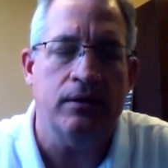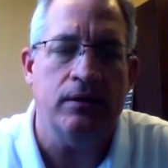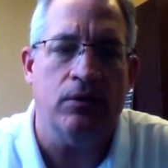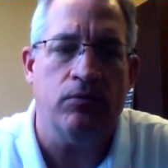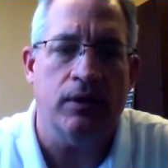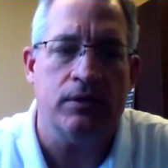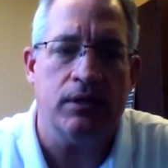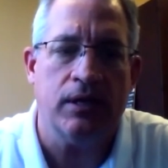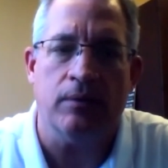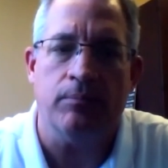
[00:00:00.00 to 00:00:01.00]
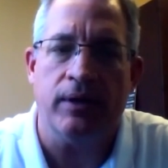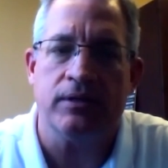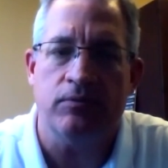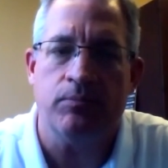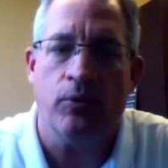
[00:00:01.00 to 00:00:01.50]
you know, really to get the
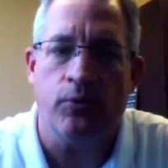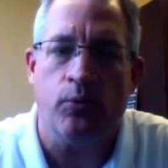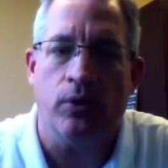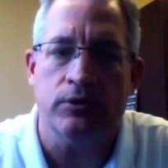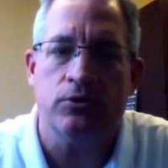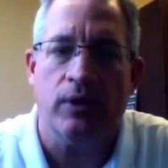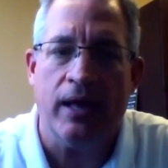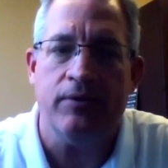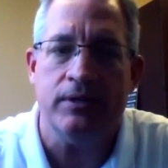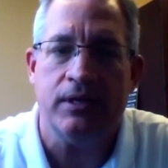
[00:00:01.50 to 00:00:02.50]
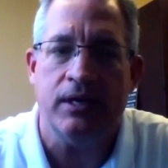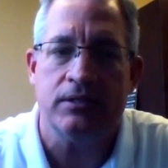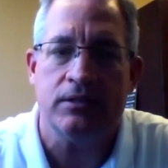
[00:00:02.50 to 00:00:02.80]
best of both worlds to allow these kids